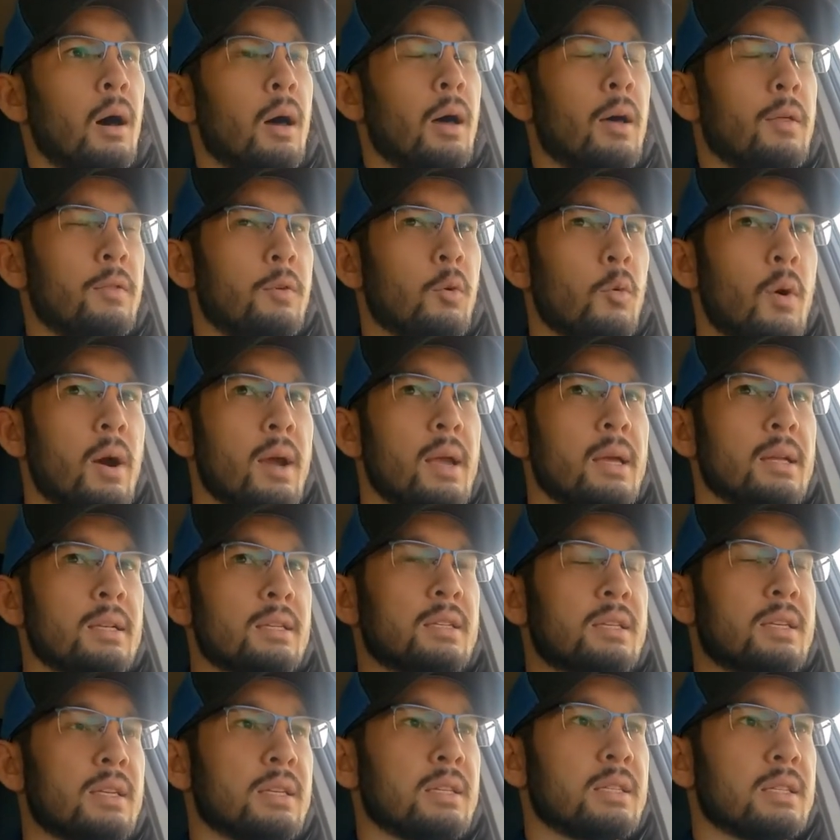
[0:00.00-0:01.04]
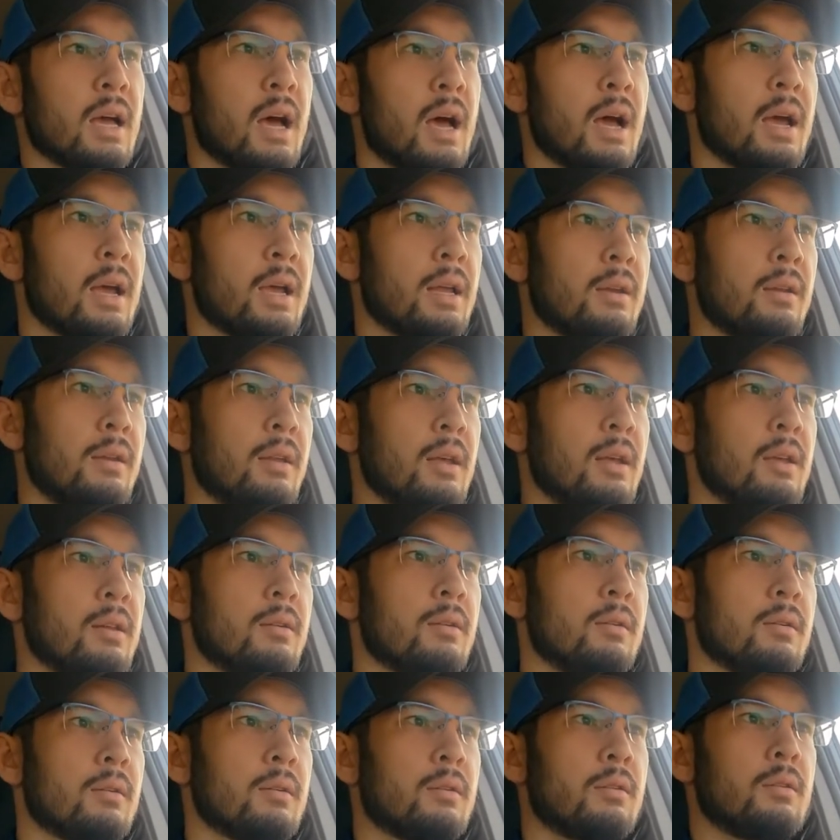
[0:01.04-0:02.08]
And the way it's designed,
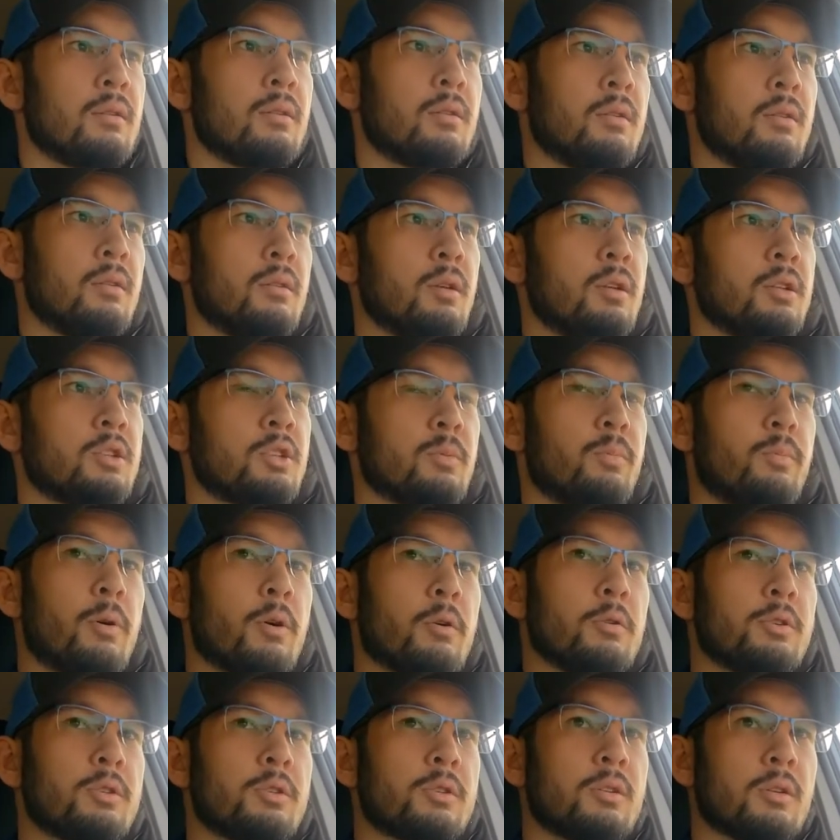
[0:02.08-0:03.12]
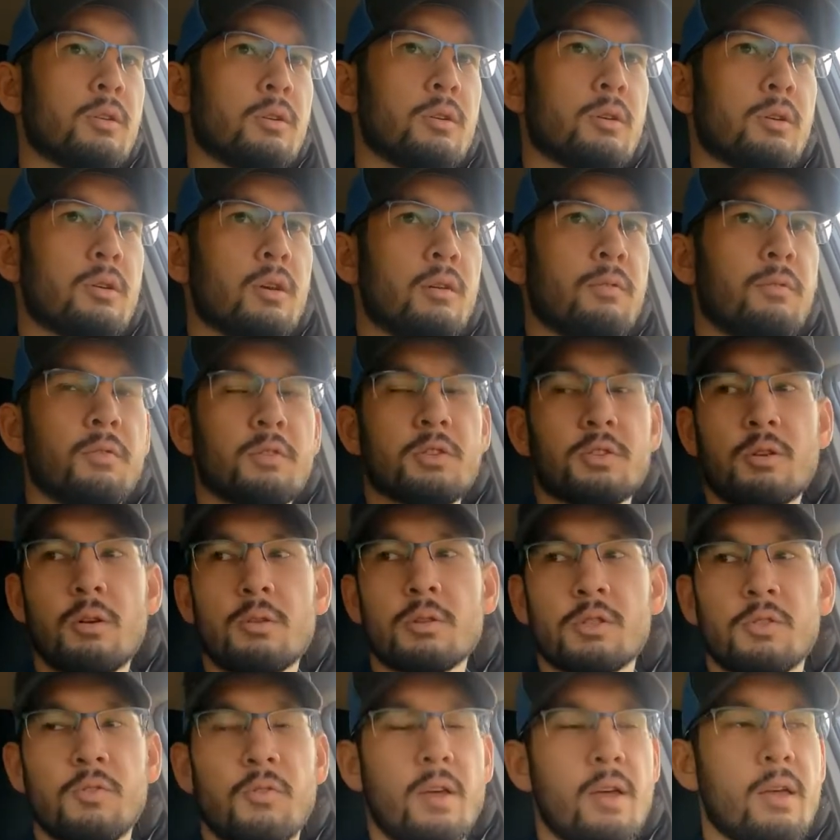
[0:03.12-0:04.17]
it's supposed to, if it
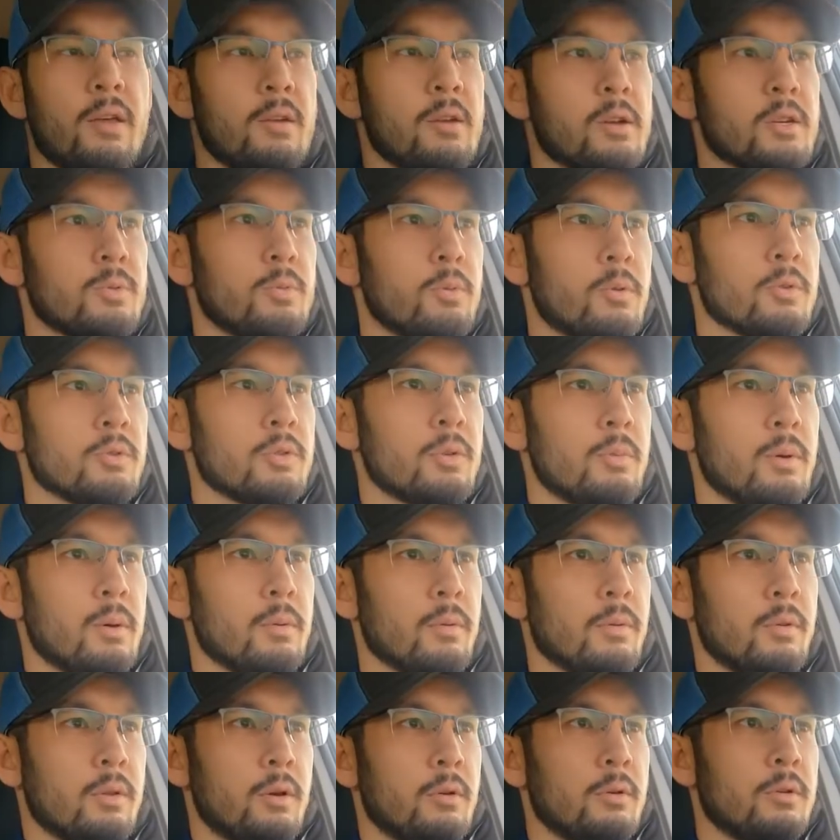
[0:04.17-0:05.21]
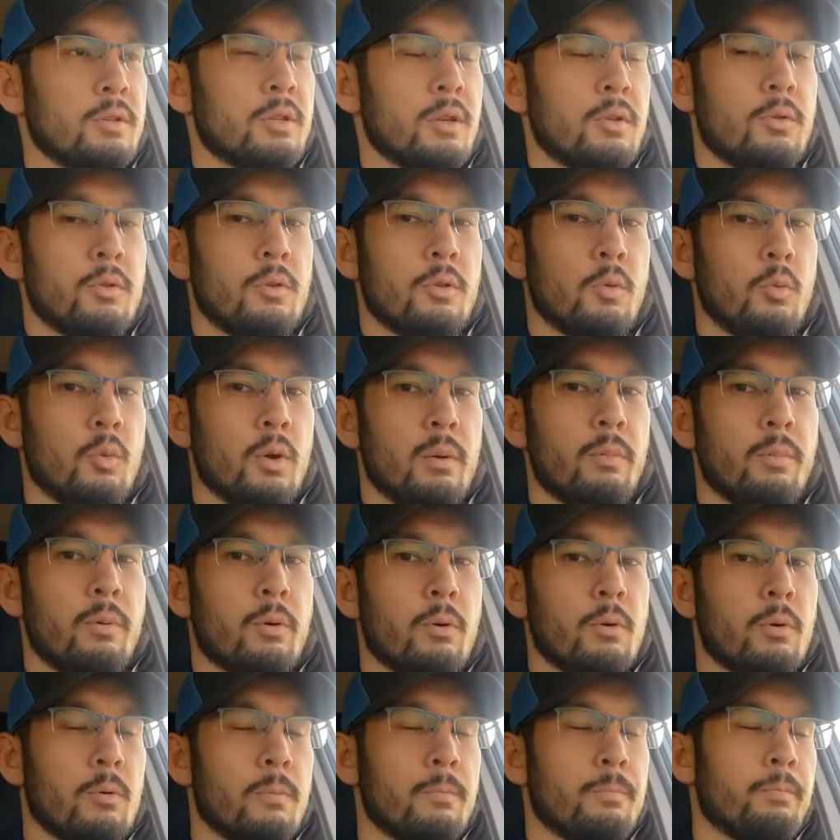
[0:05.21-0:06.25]
starts failing, you're supposed to be able to notice it through the weep
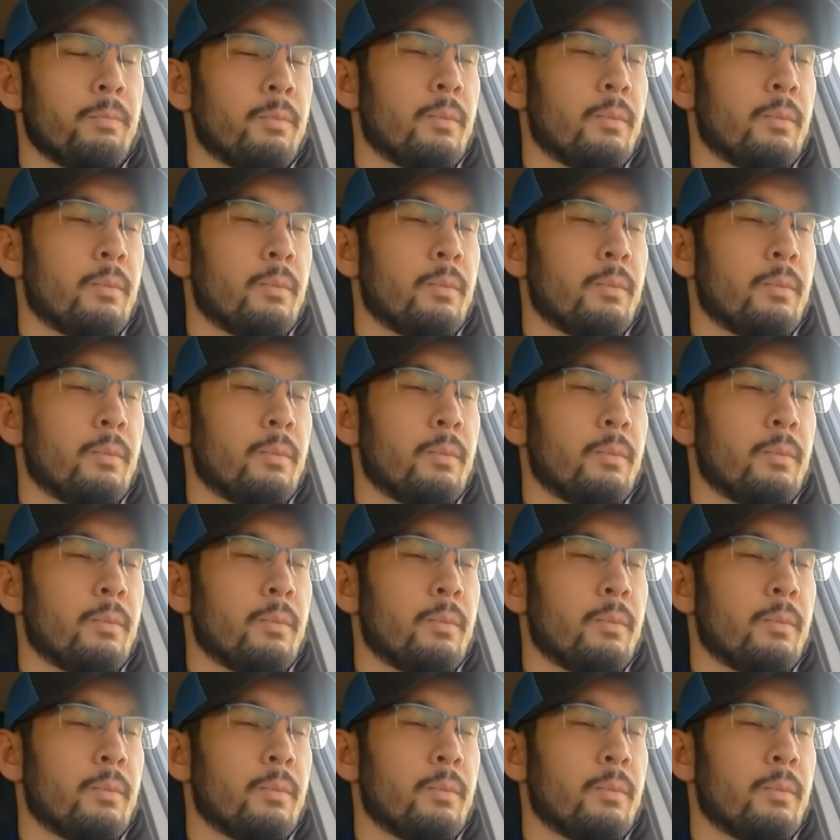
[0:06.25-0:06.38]
hole.